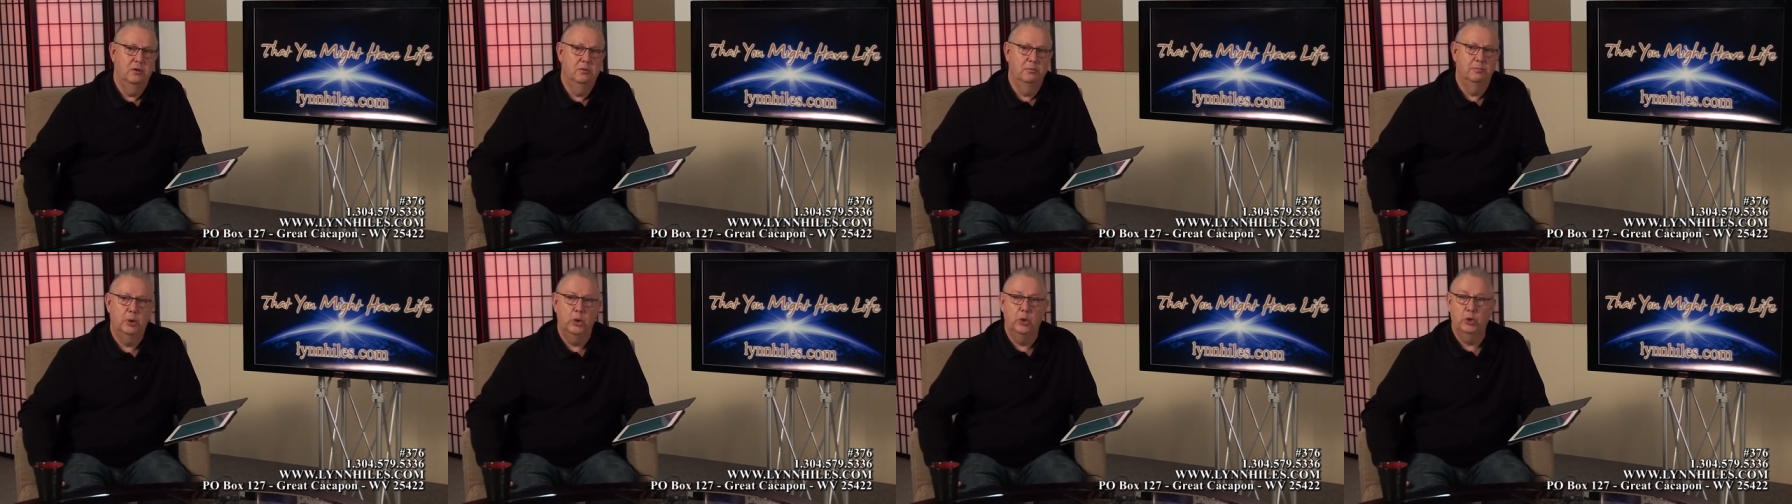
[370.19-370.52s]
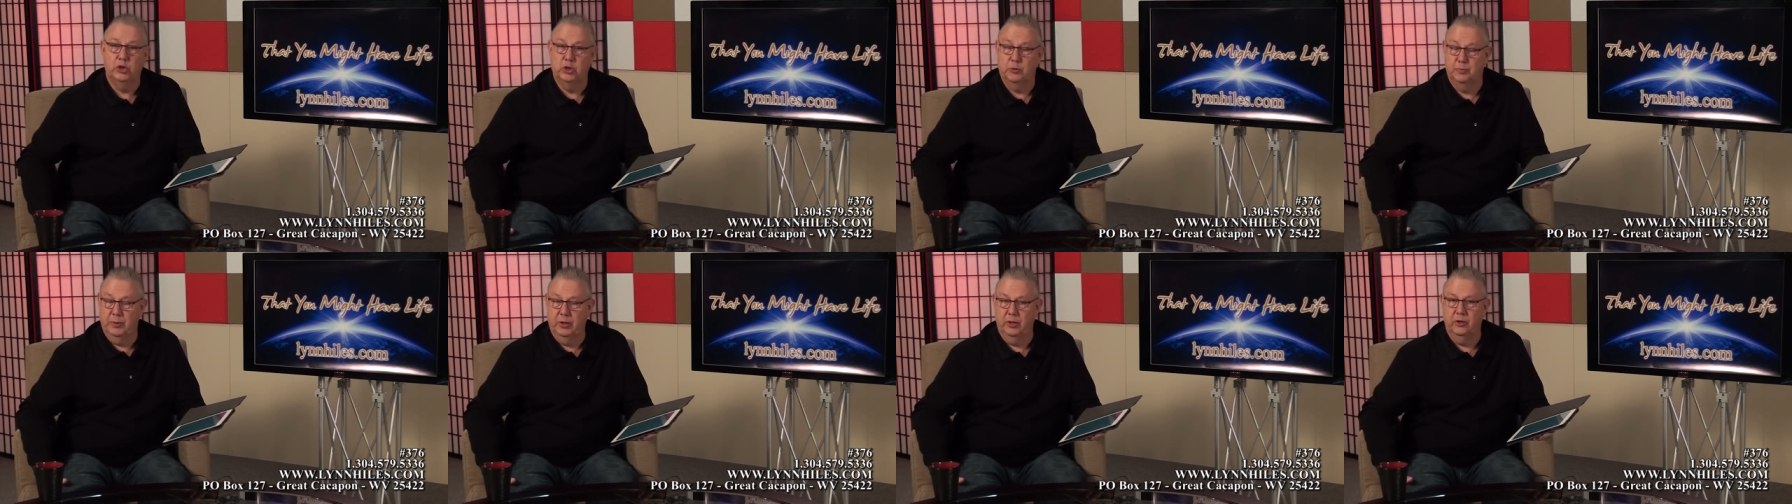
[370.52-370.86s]
both
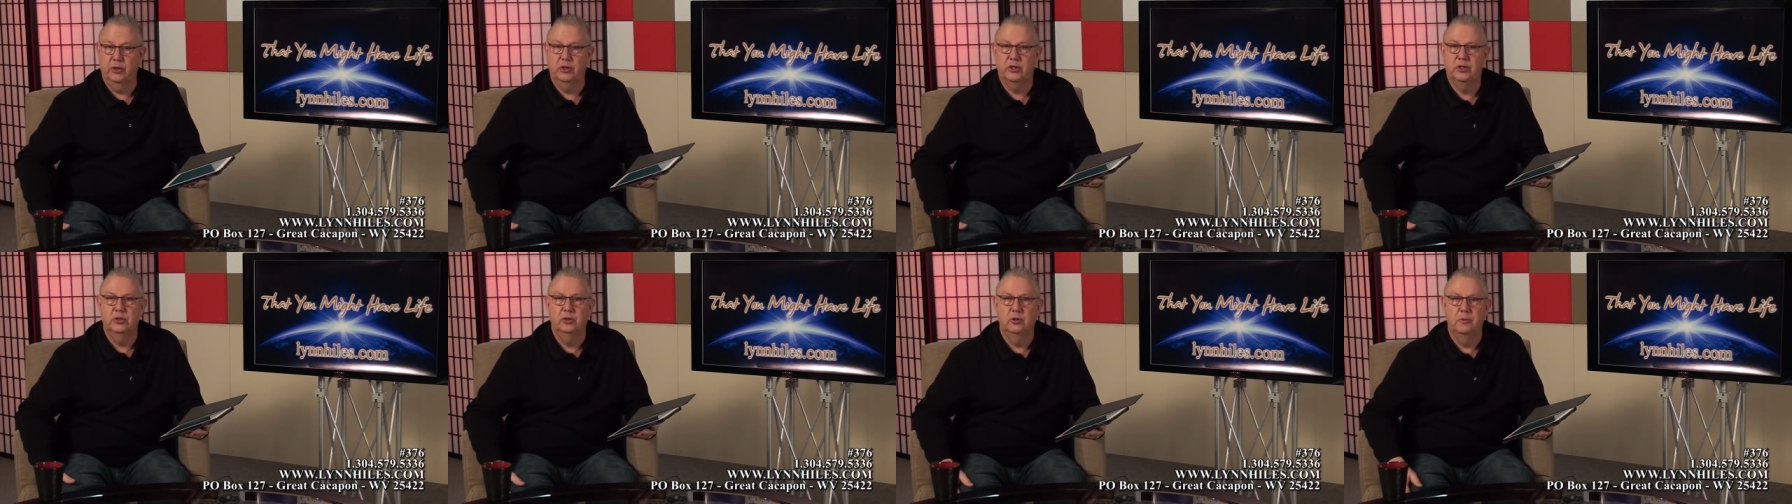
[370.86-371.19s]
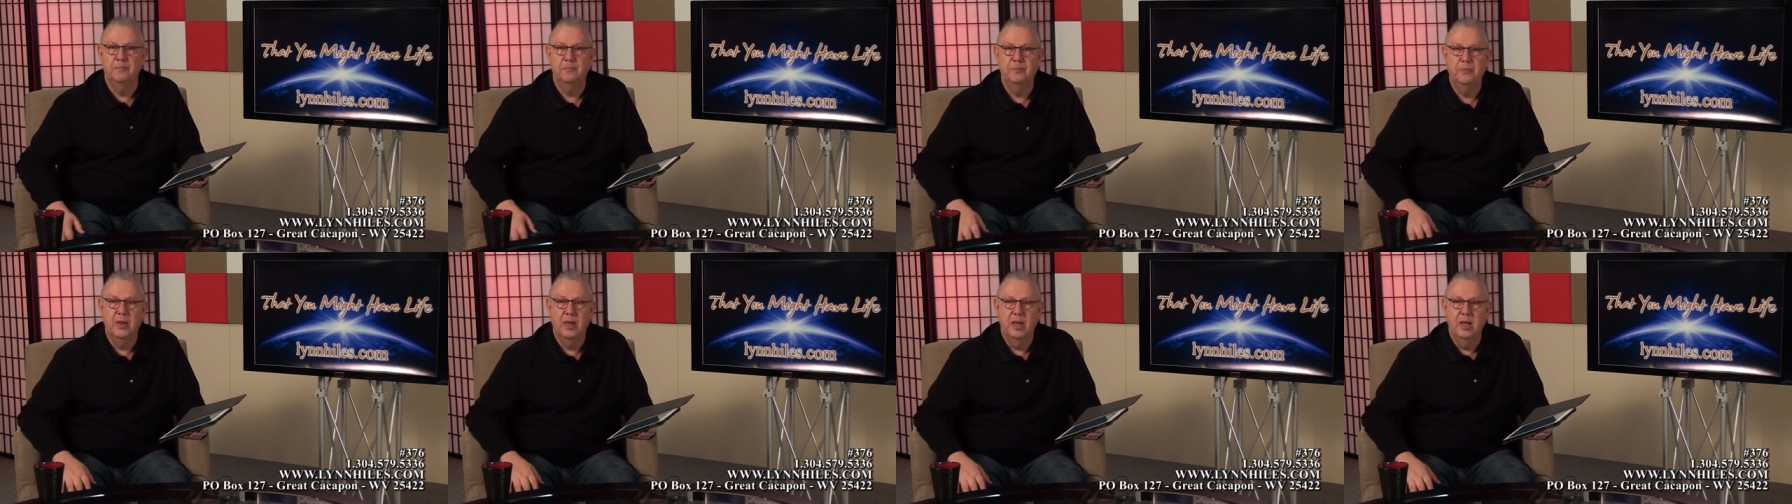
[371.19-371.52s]

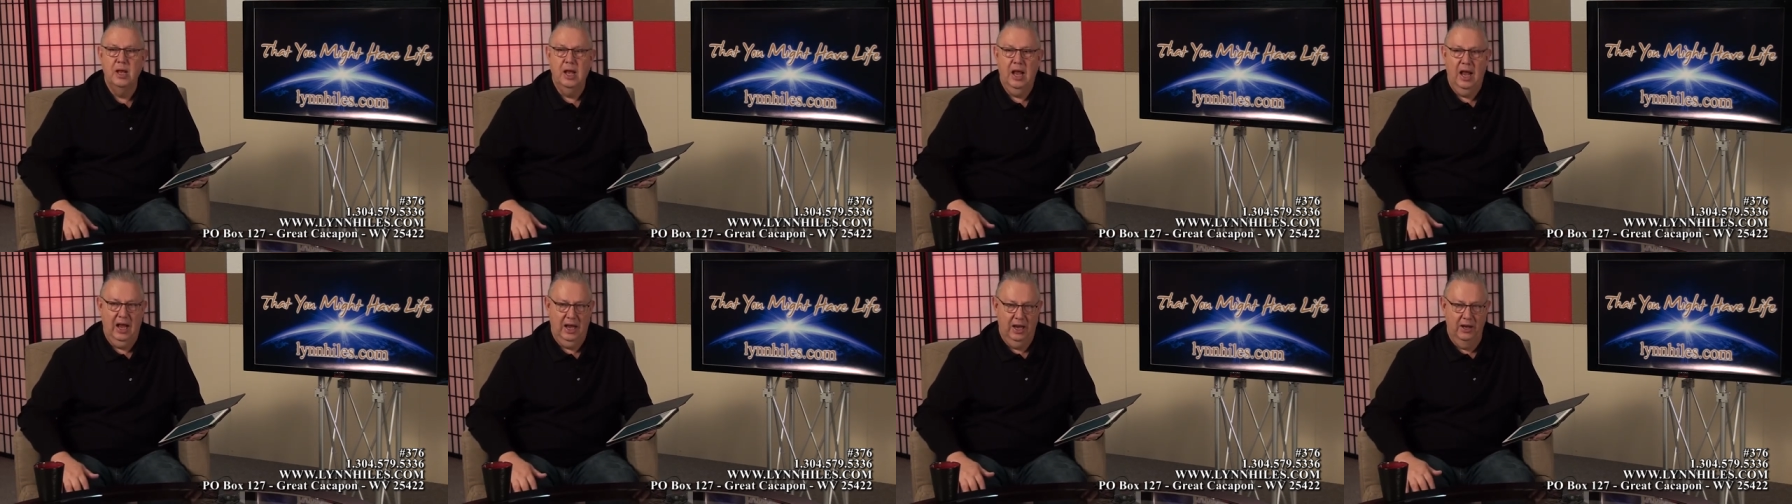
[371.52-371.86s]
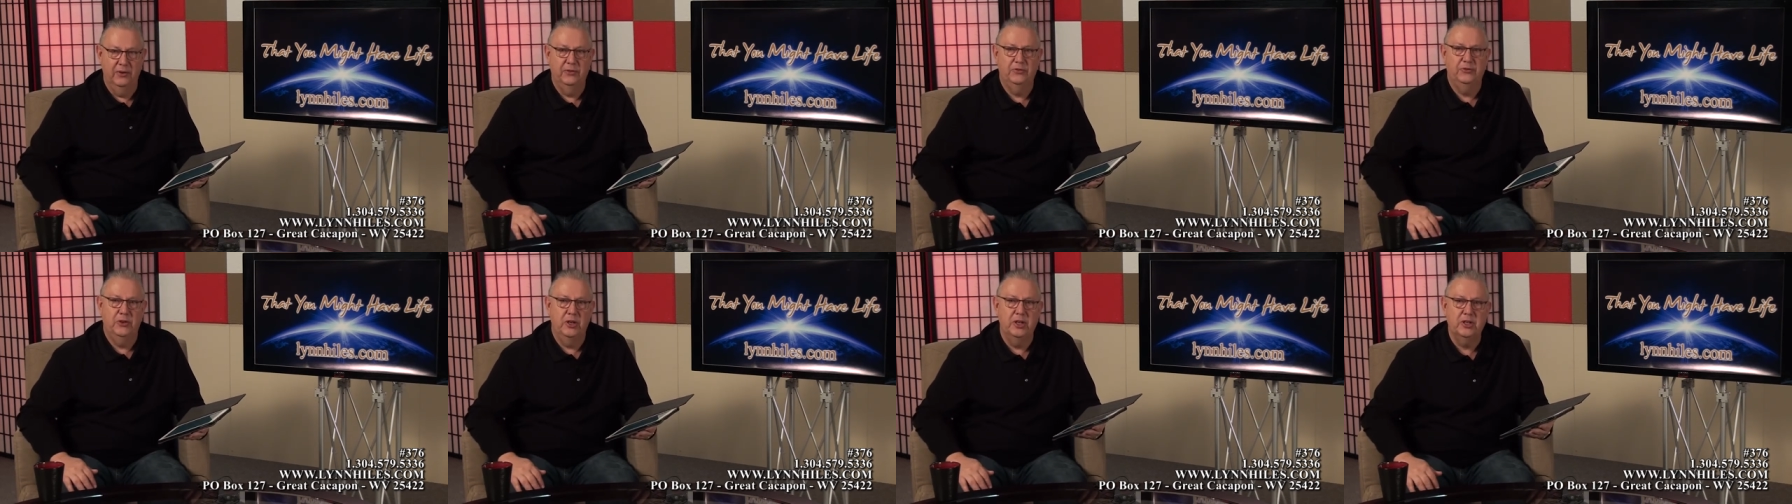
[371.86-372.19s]
spiritual
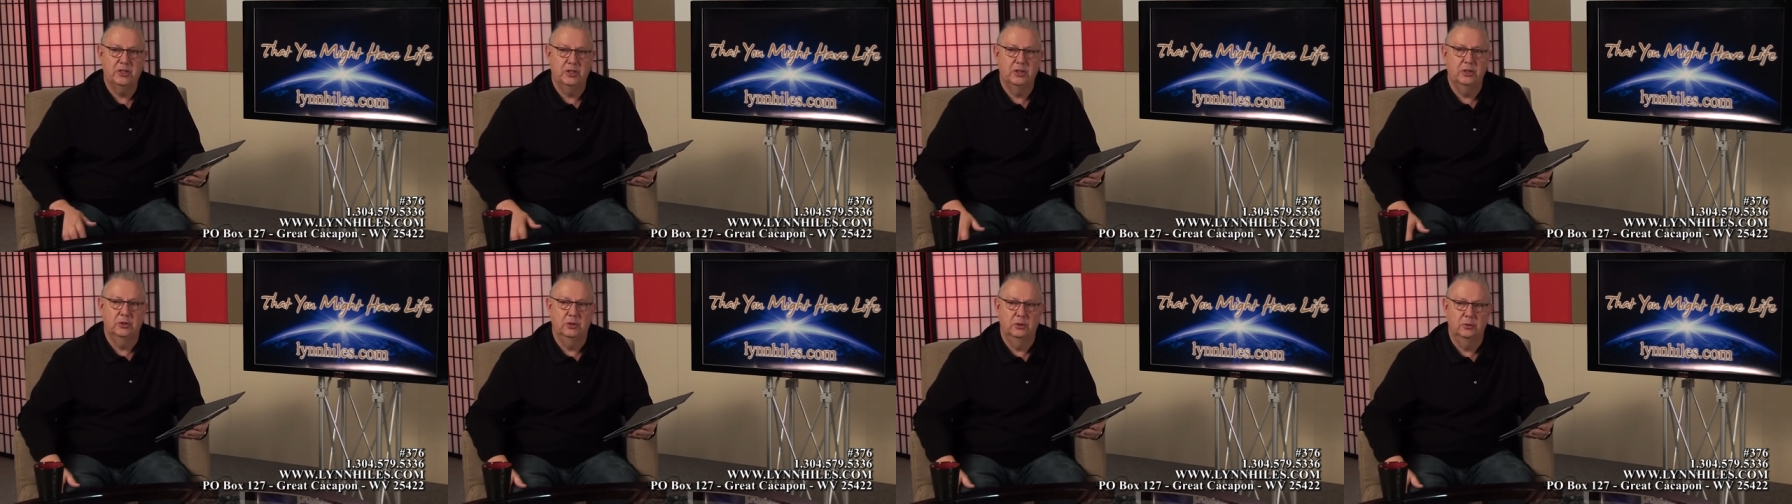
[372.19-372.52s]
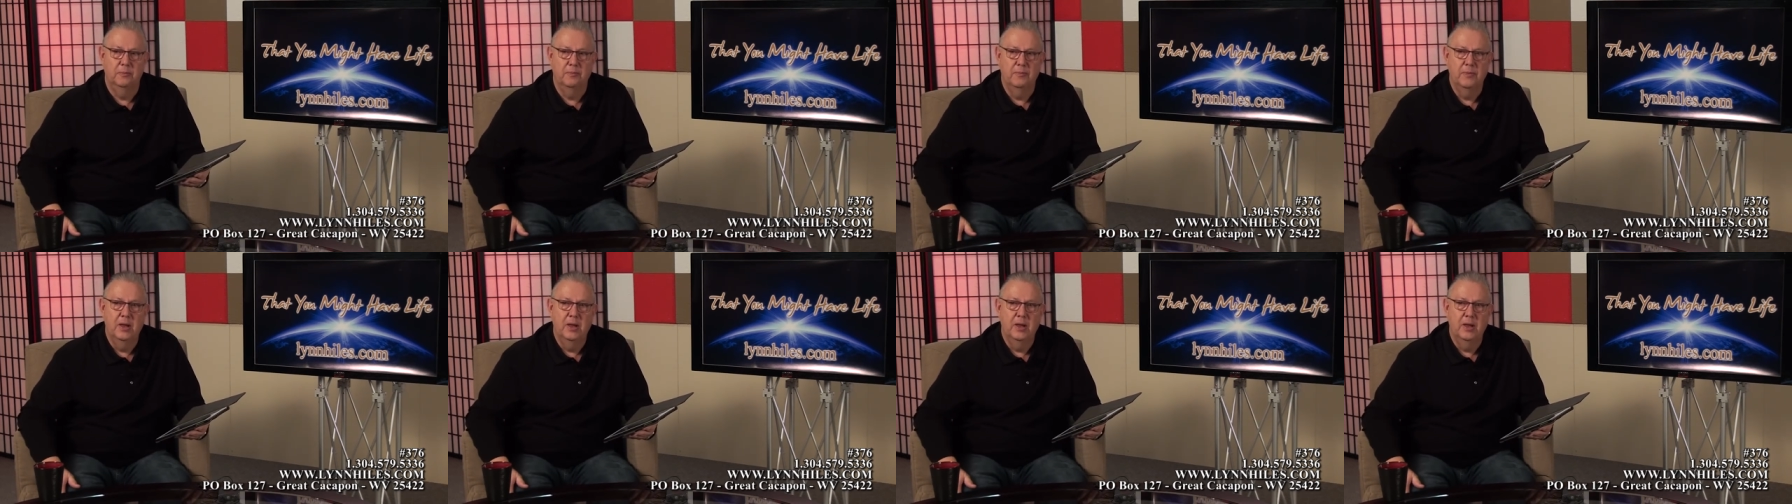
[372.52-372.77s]
and physical.